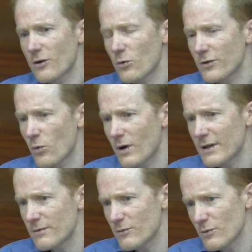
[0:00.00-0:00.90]
So
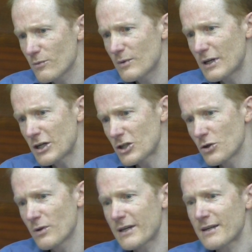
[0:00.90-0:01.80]
one
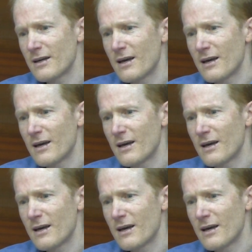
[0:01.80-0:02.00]
issue that